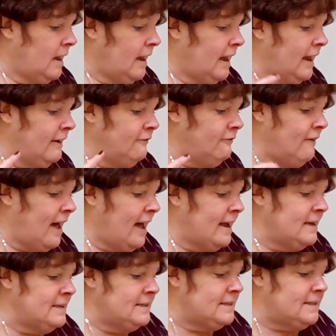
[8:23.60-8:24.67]
If I
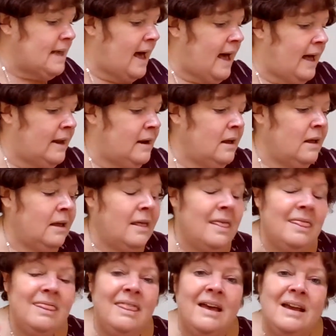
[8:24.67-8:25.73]
said,
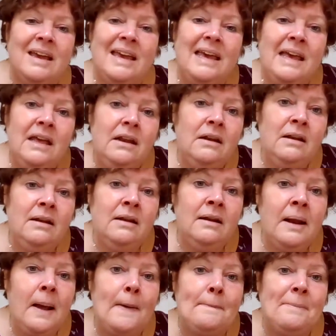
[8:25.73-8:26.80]
the kitten
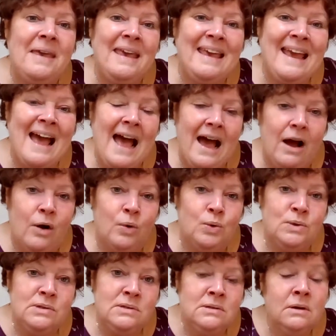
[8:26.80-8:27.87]

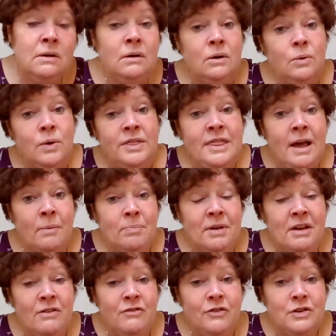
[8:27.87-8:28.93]
meows, would that be
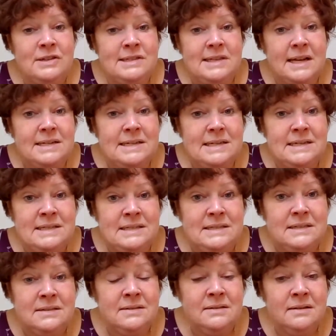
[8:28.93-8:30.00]
a full
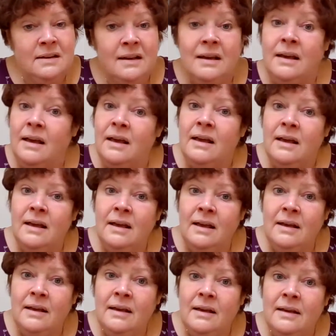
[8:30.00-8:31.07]
sentence?
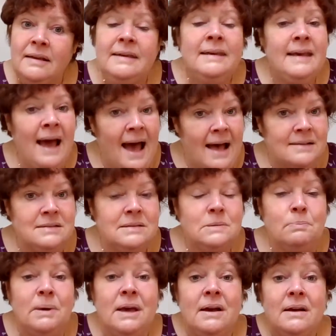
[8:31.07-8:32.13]
Yes,
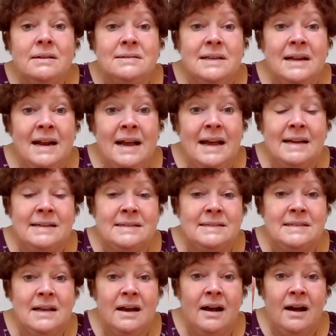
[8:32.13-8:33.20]
because it has
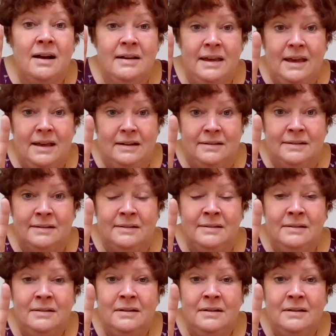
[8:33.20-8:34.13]
a kitten.